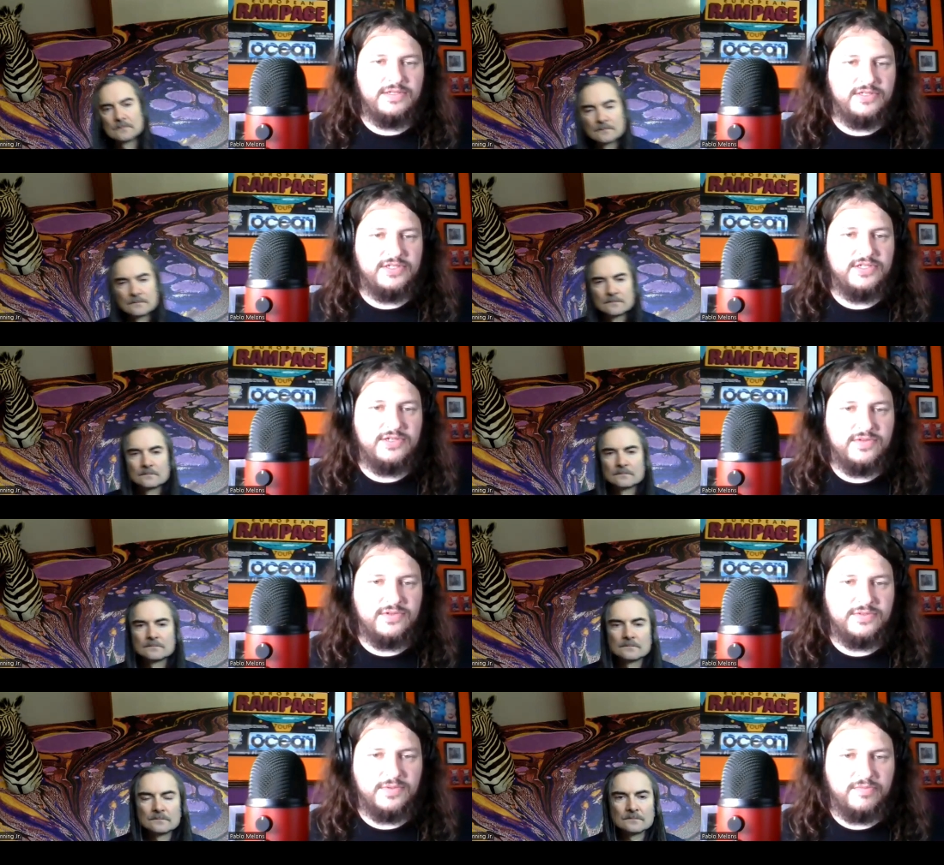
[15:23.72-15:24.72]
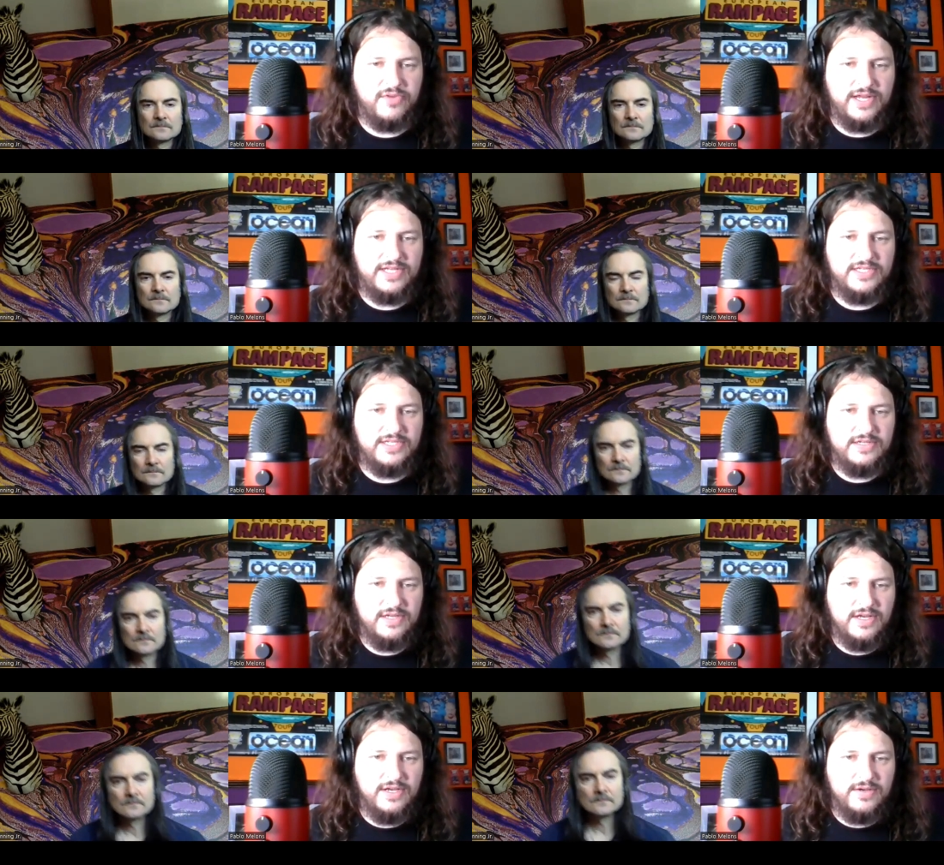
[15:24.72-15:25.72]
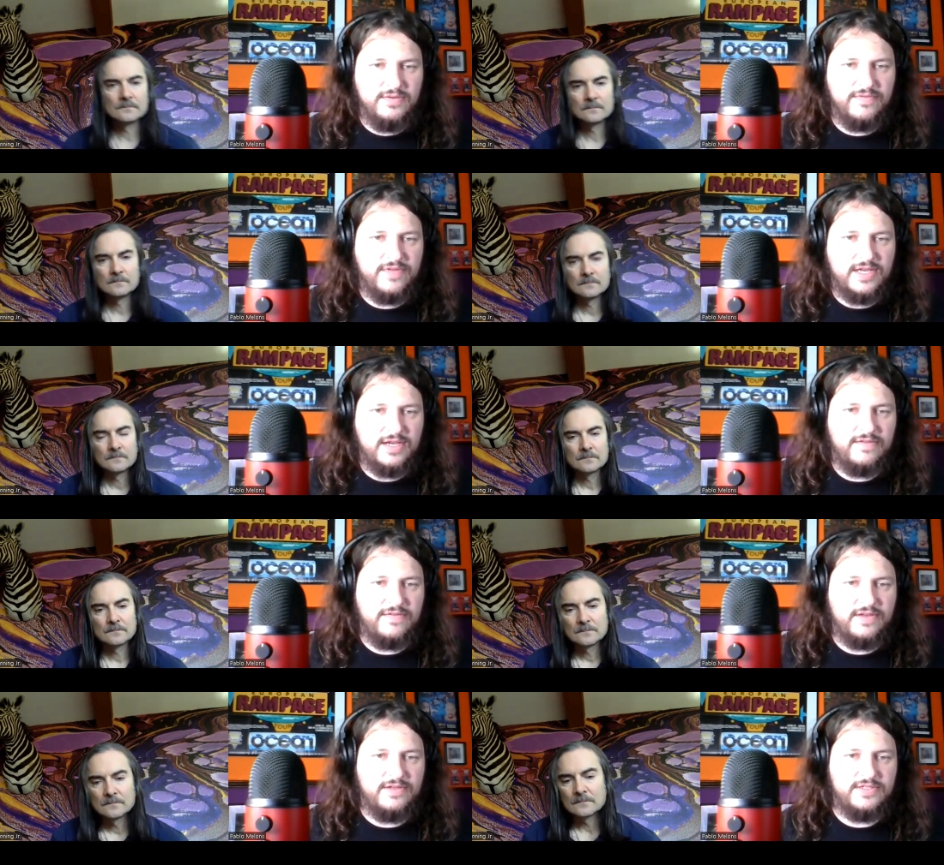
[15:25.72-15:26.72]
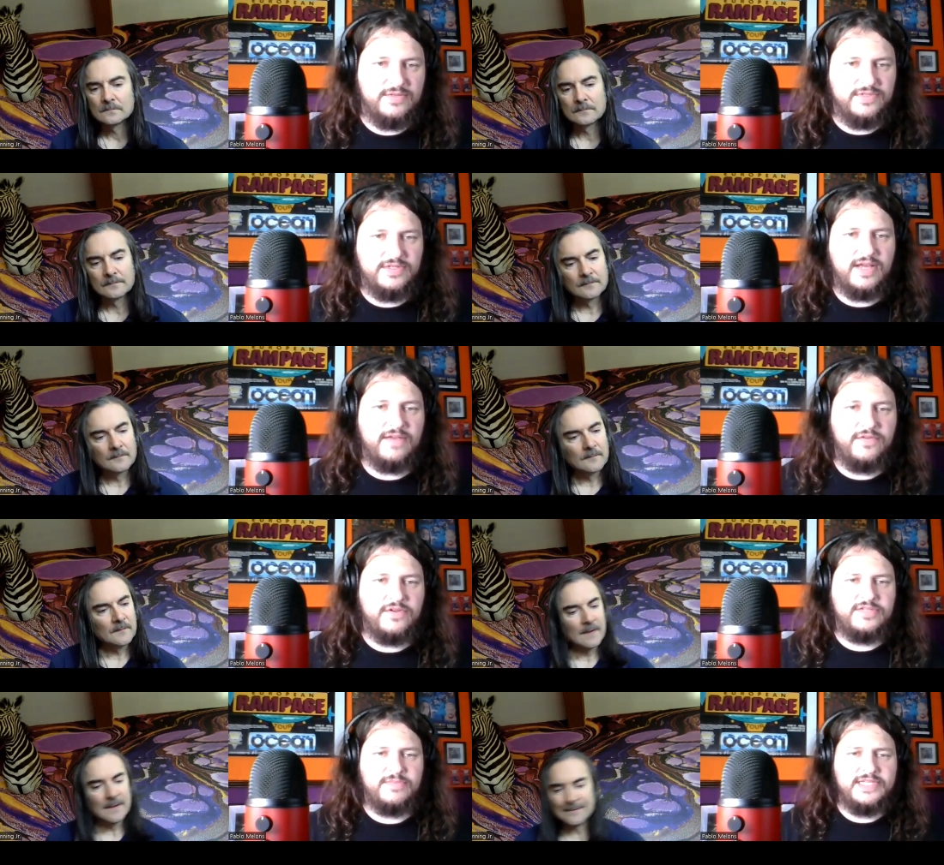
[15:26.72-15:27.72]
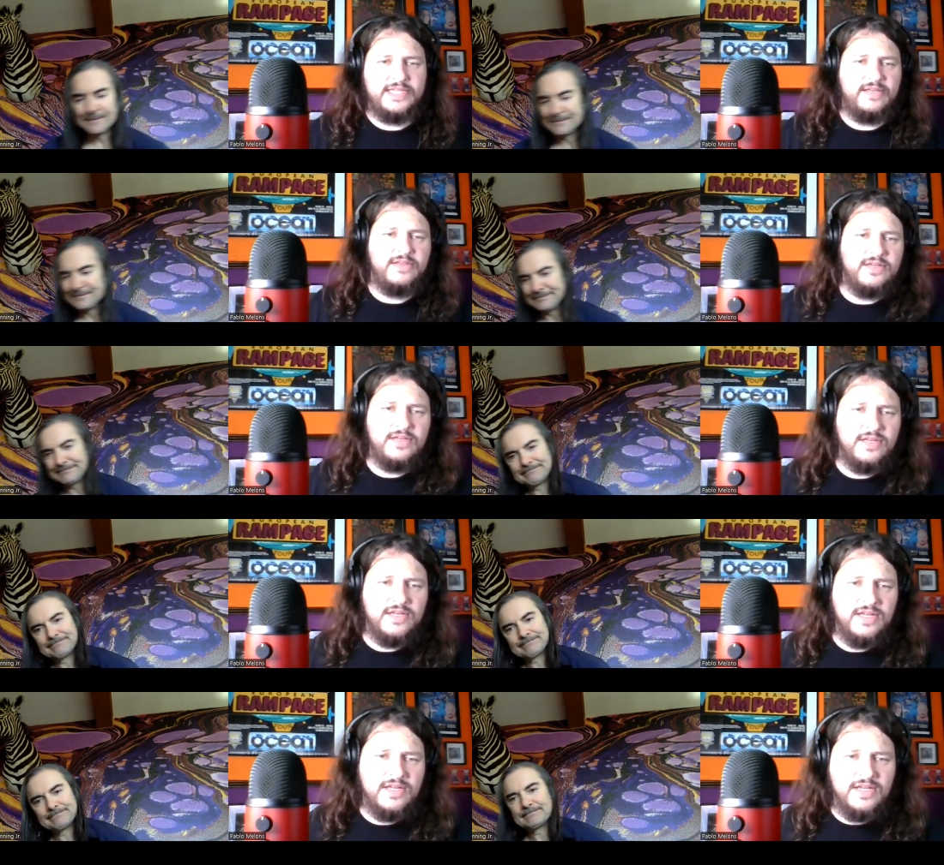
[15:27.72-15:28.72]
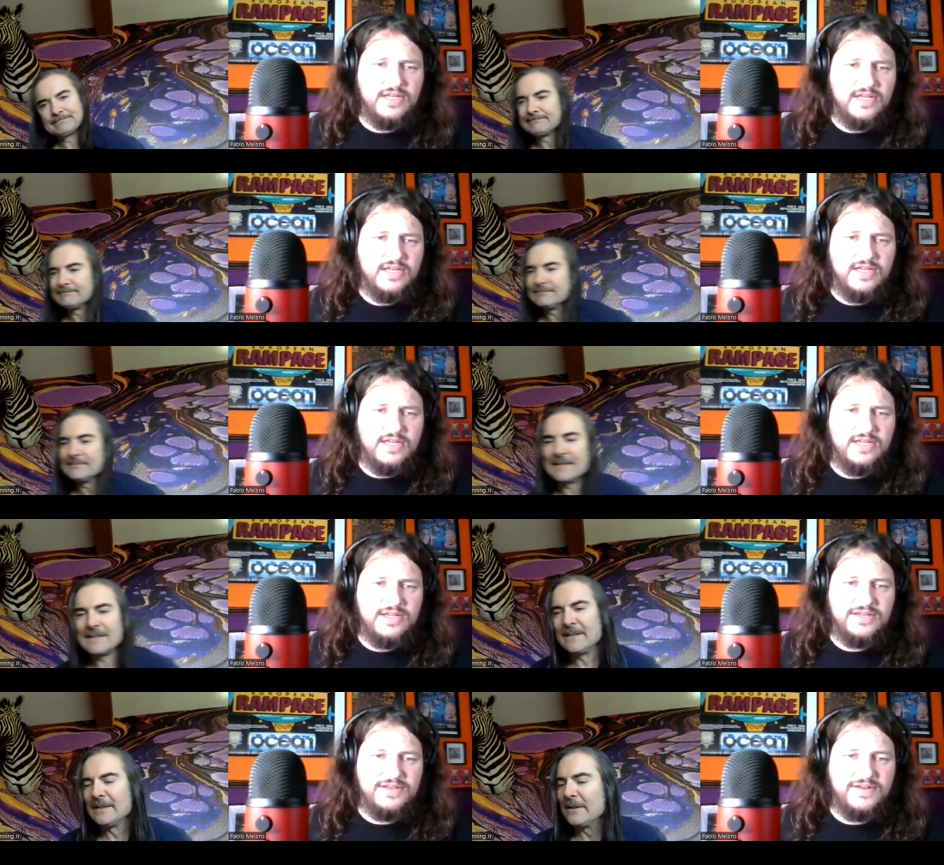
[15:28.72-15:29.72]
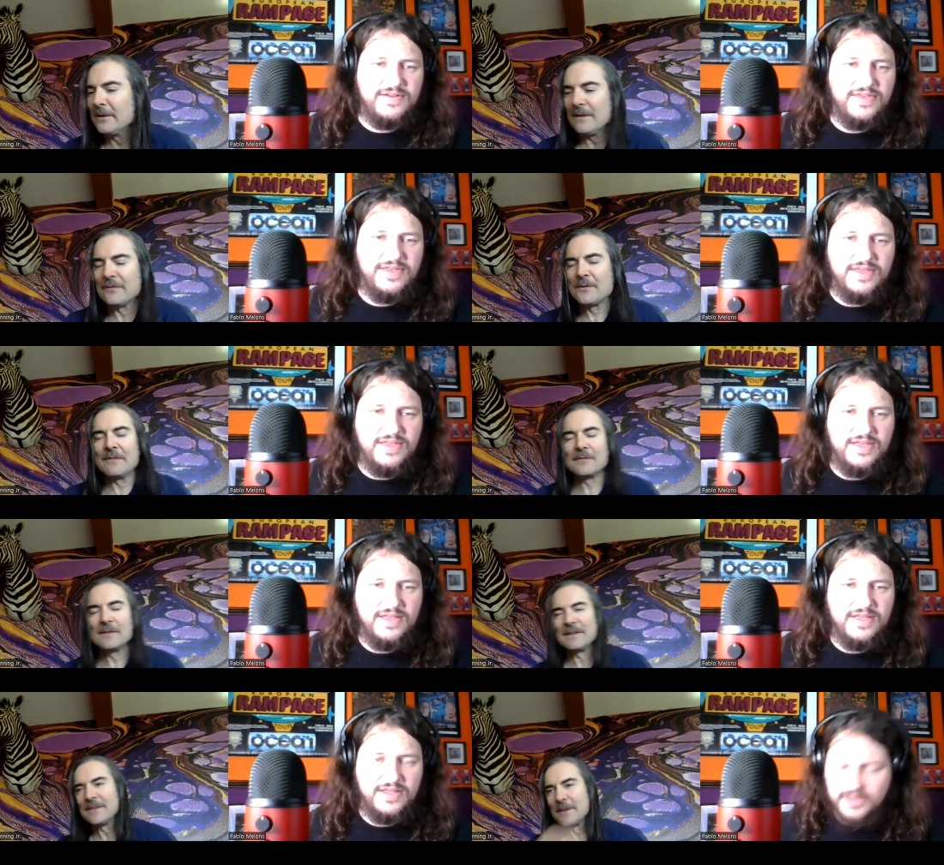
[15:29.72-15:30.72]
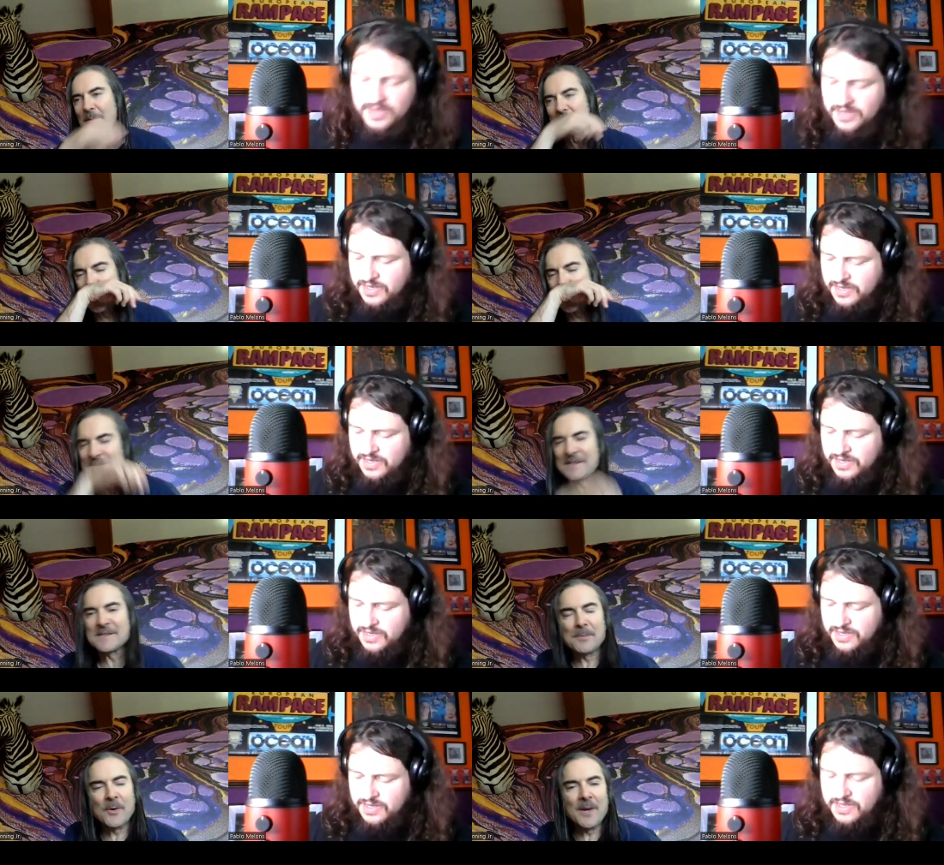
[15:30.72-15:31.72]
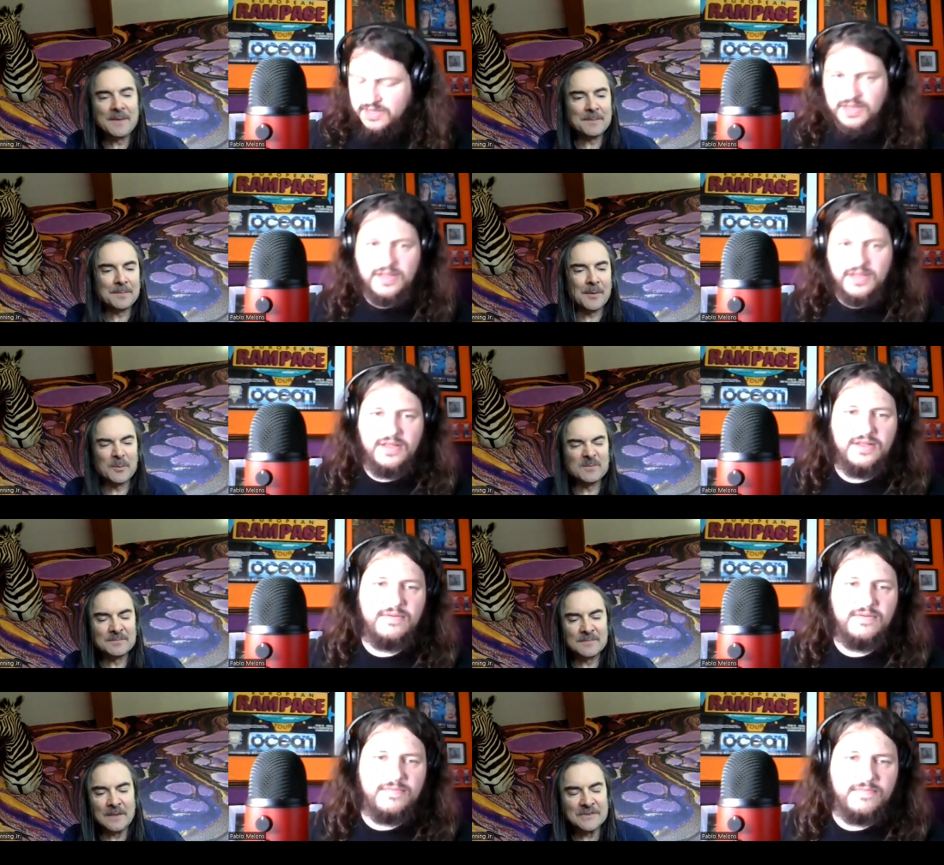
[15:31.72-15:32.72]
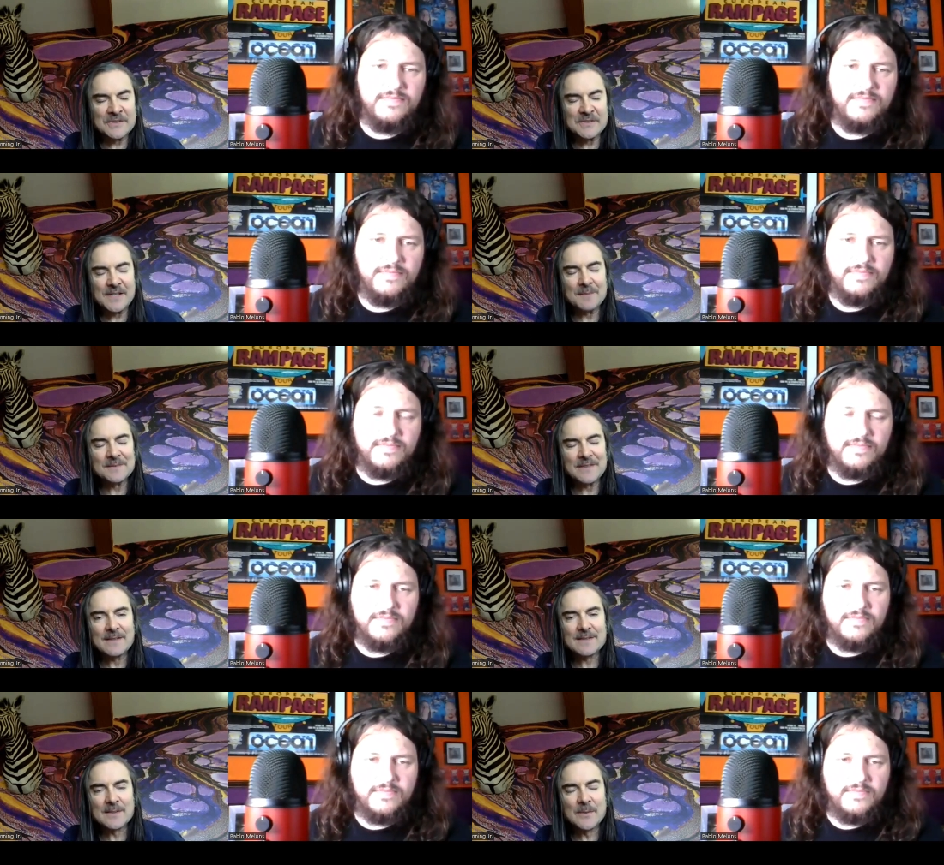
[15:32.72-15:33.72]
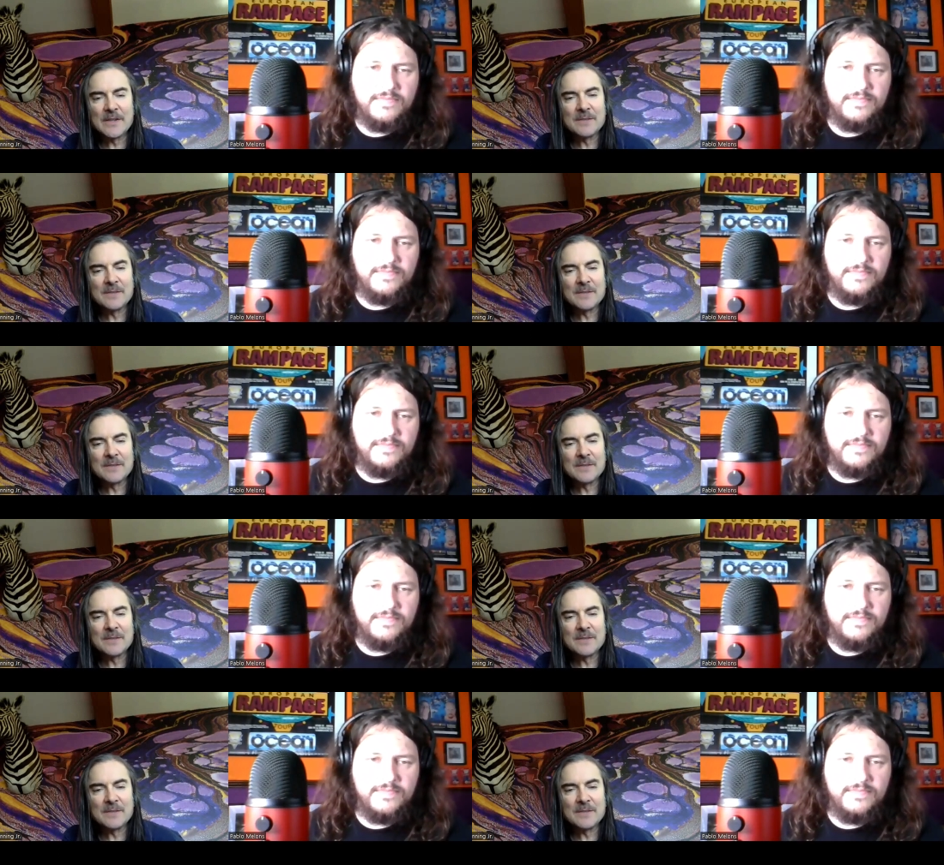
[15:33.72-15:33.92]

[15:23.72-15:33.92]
Speaker 1: you just knew those were the breaks with that kind of thing? Because there was like a verse missing.
Speaker 2: You know, there was always disappointment, but also simultaneously, we couldn't